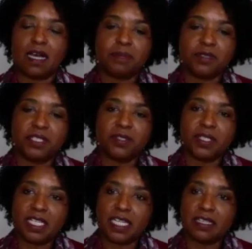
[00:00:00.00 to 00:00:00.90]

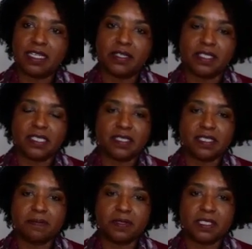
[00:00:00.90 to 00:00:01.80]
opportunity there is
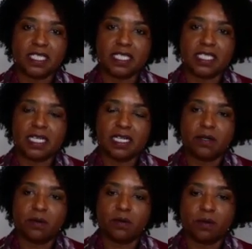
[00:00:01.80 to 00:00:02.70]
simply,
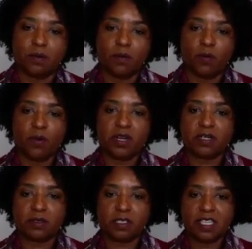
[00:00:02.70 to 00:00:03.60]

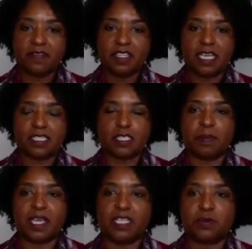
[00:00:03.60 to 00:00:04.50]
we're leaving that
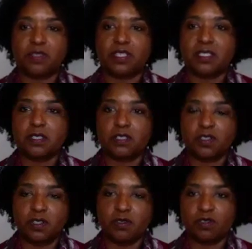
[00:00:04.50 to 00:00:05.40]
space with, is
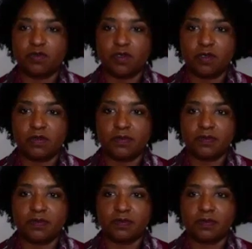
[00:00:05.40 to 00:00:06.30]
this useful?
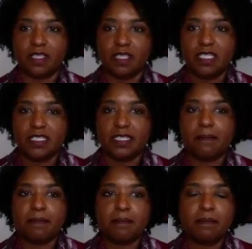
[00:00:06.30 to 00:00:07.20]

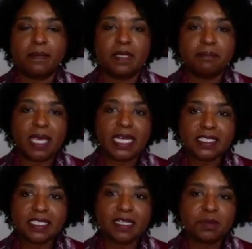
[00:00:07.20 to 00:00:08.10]
Now, many
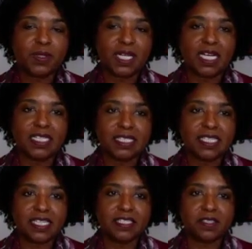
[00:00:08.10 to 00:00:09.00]
times when I
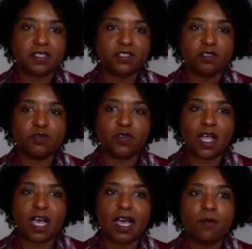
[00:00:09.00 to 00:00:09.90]
say, is this
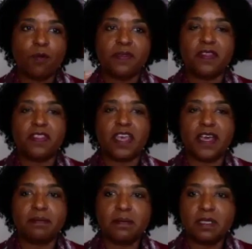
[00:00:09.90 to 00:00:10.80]
useful? I want
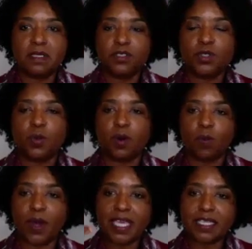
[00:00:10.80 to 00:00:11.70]
them to
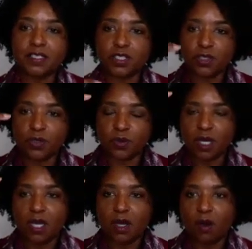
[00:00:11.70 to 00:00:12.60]
awaken
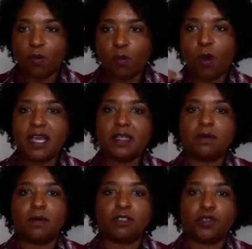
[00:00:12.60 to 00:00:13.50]
to what
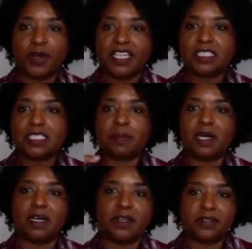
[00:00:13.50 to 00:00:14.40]

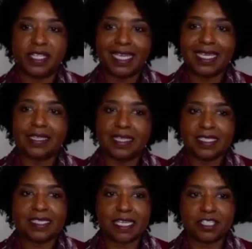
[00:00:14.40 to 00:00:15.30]
transpired in
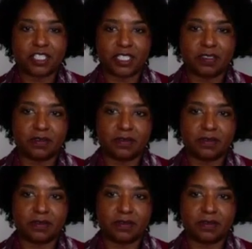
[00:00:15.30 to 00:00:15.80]
this session.